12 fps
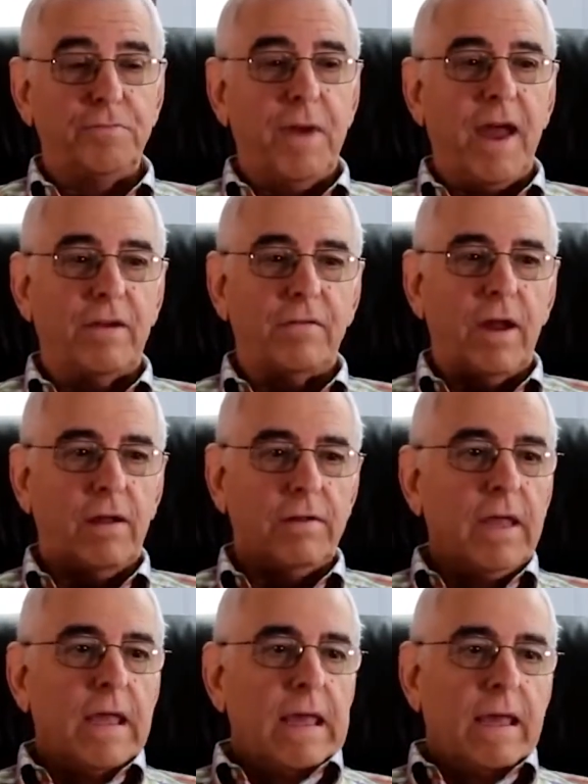background,
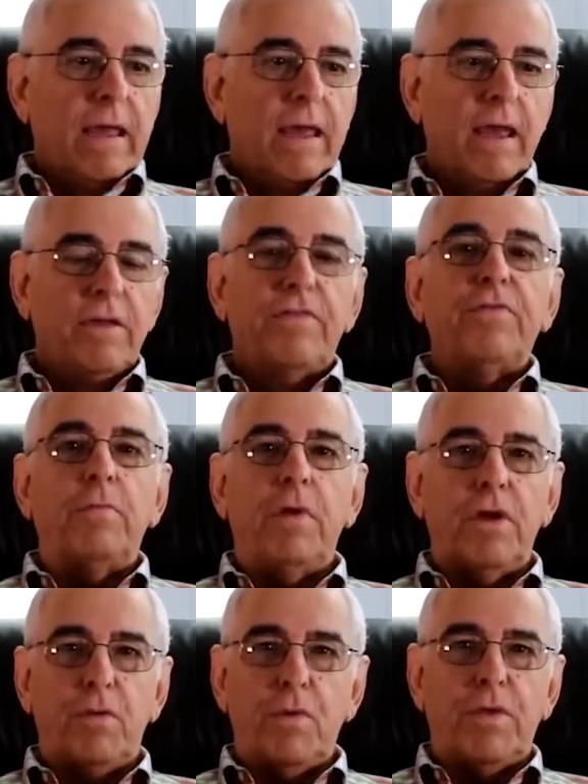he is
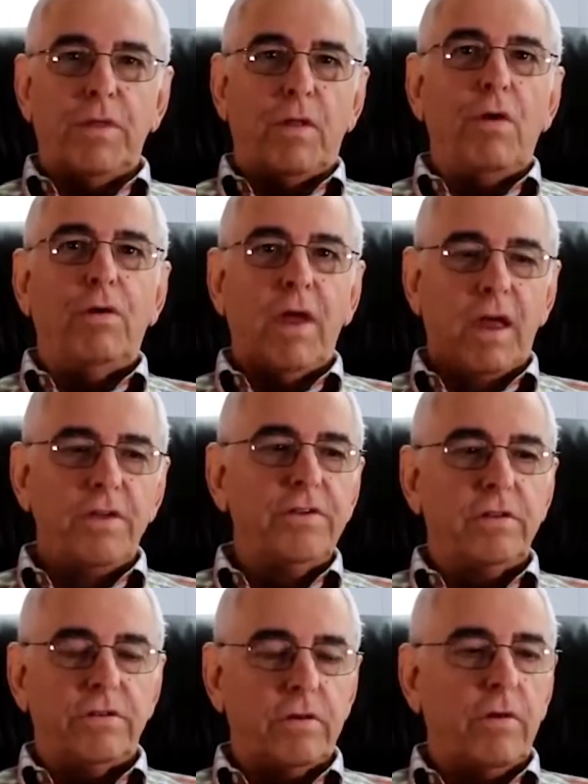familiar with the
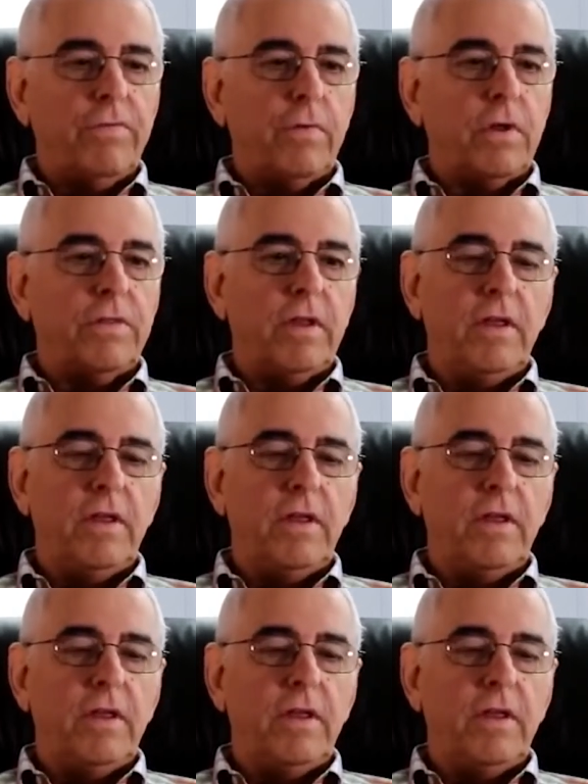location and so forth.